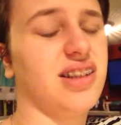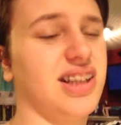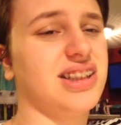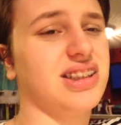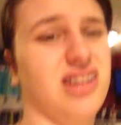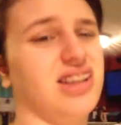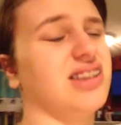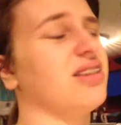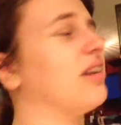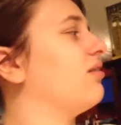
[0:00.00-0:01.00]
It's
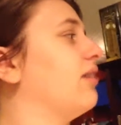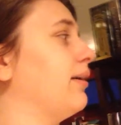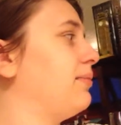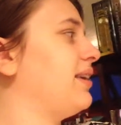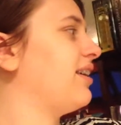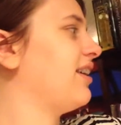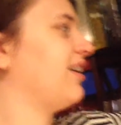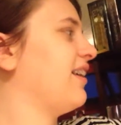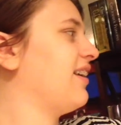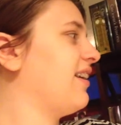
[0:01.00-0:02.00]
ripped.
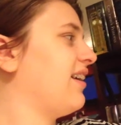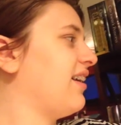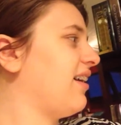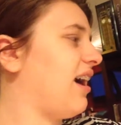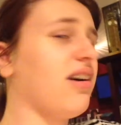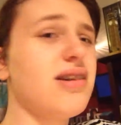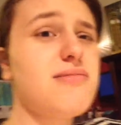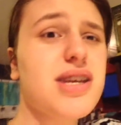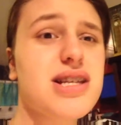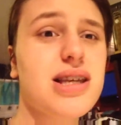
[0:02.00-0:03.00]
How come
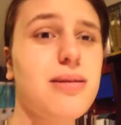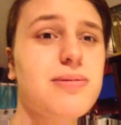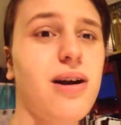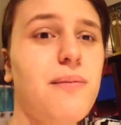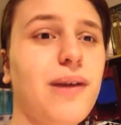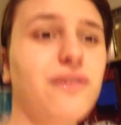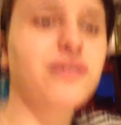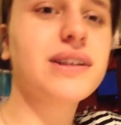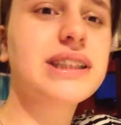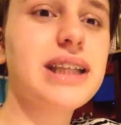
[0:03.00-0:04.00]
these keep coming
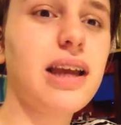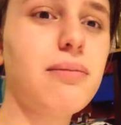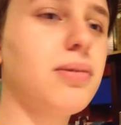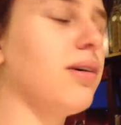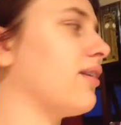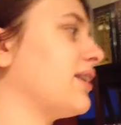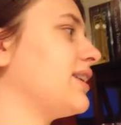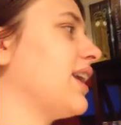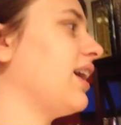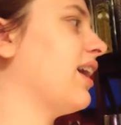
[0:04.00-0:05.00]
from the same
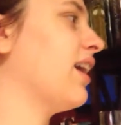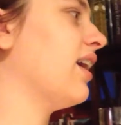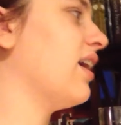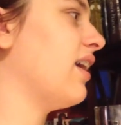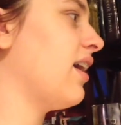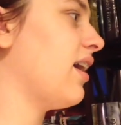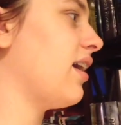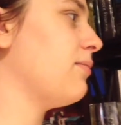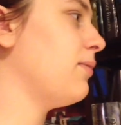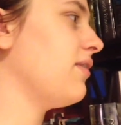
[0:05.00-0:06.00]
books? Like,
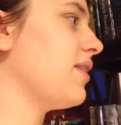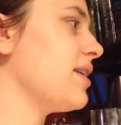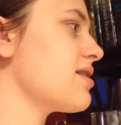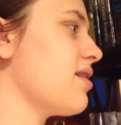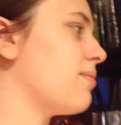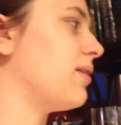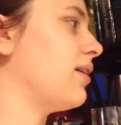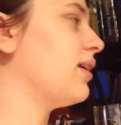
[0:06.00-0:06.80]
I moved these up.